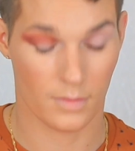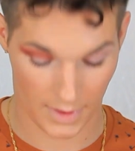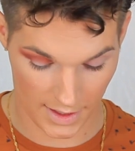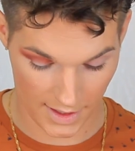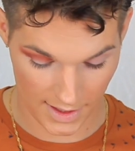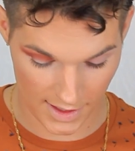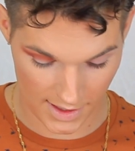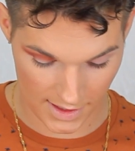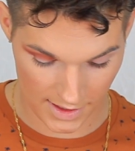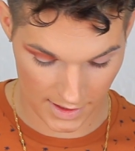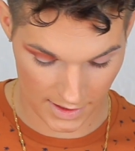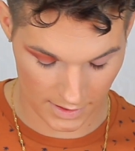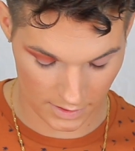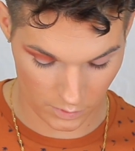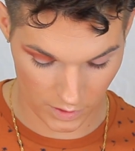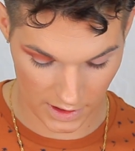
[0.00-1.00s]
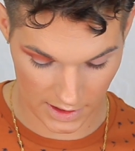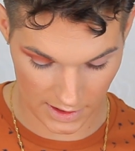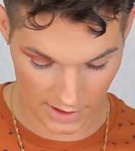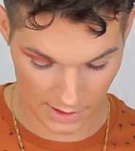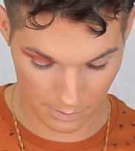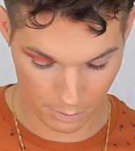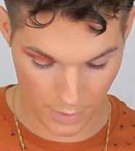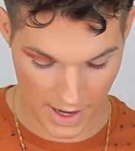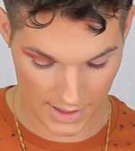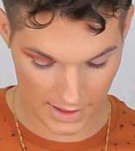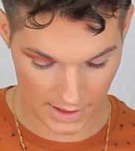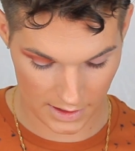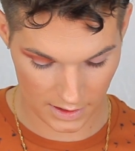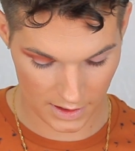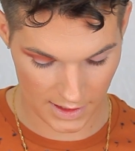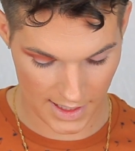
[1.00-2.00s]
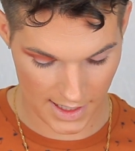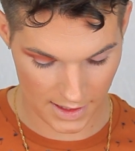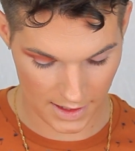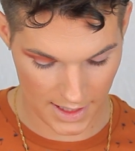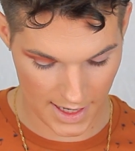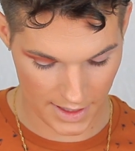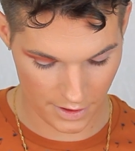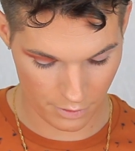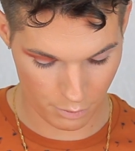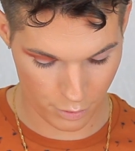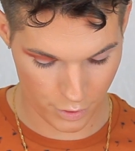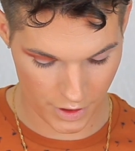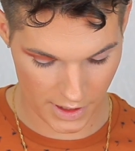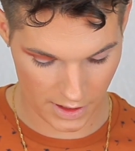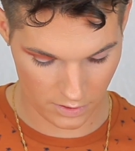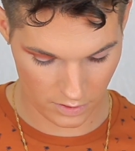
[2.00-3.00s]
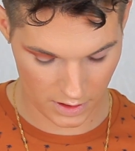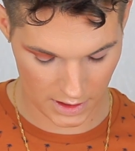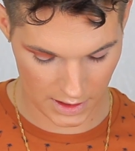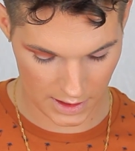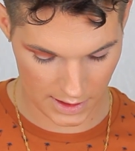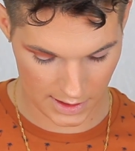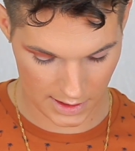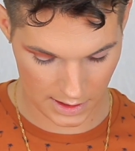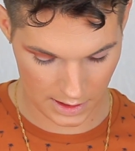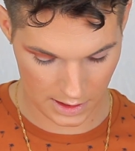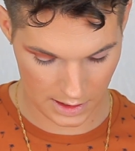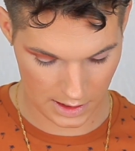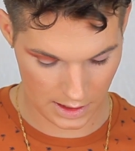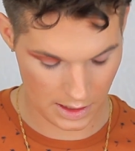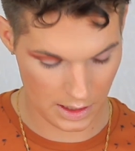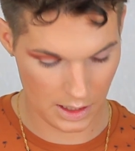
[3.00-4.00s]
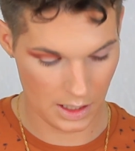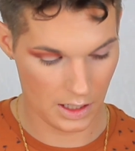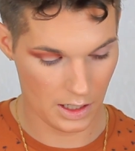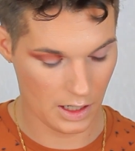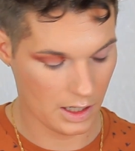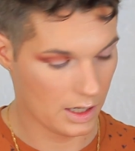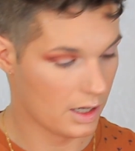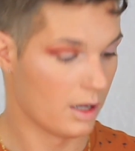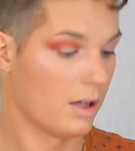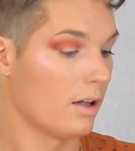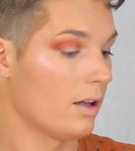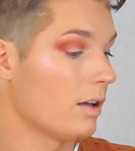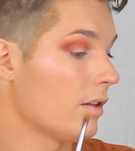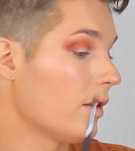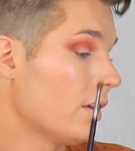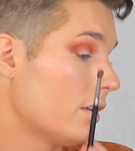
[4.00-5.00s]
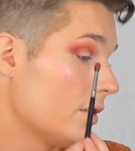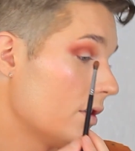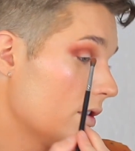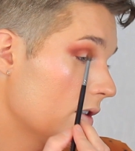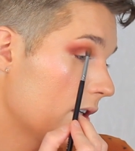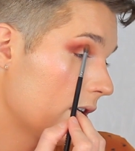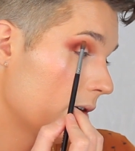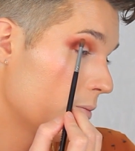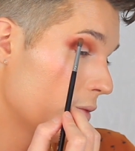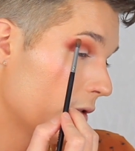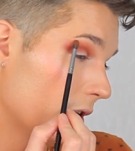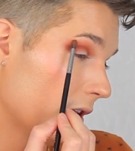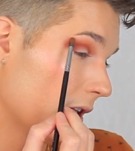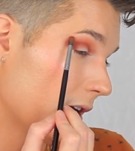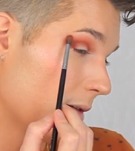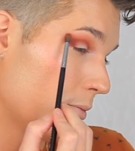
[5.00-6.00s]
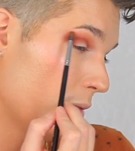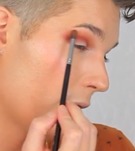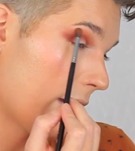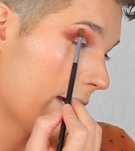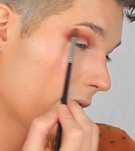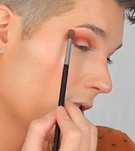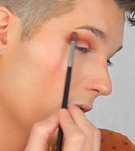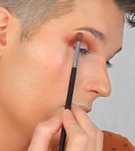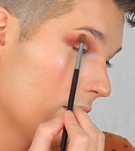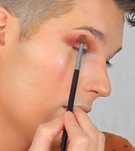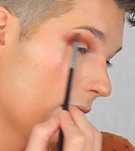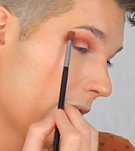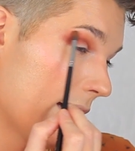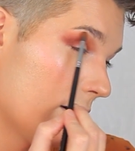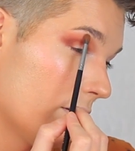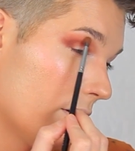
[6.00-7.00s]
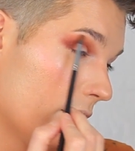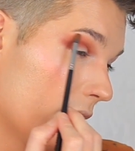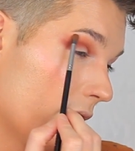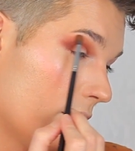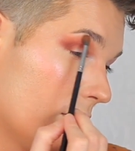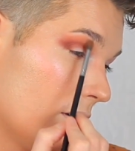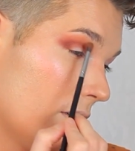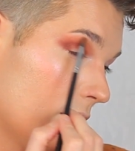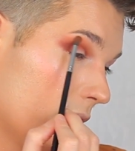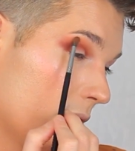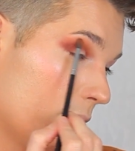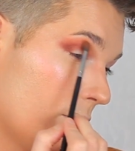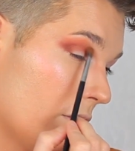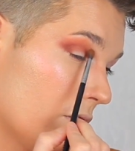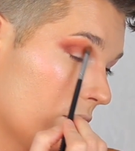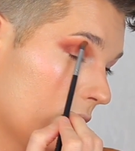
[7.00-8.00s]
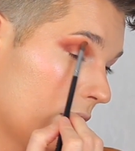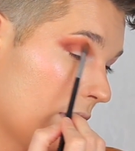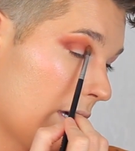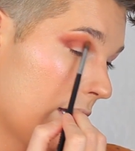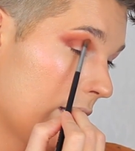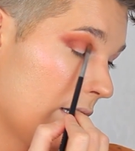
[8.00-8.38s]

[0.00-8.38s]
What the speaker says: Yes, we're going to dip back into that lighter brown again. And then just kind of bring that back on the outer smoke side.